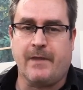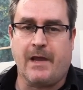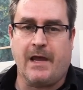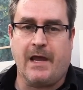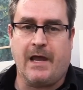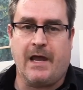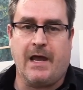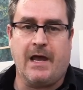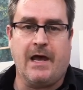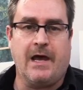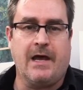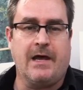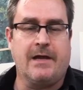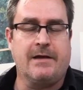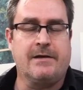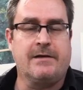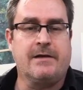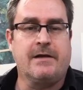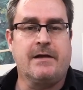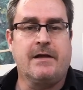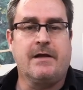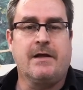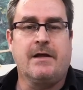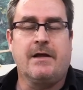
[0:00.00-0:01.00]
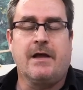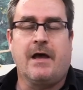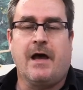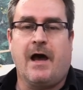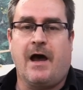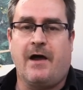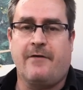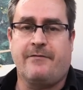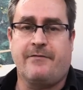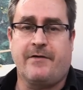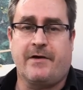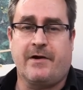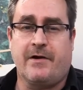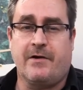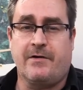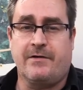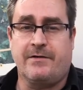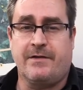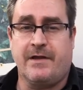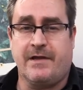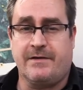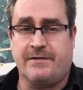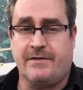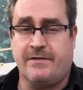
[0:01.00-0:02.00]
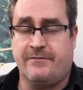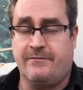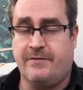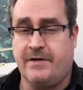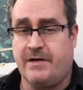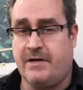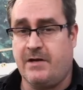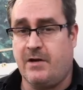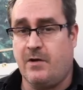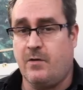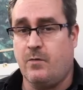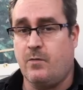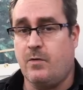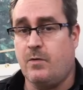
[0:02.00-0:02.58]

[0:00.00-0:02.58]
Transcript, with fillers: and I figured that the video